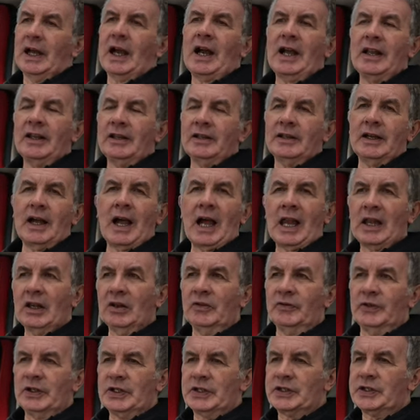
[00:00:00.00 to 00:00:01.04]
I
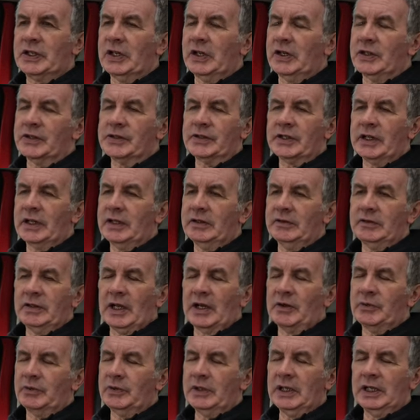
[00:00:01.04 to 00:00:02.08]
love these cars.
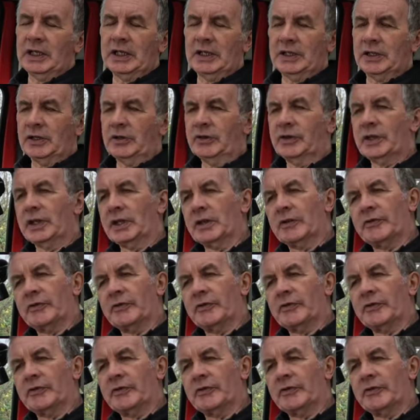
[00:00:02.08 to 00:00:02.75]
I really do think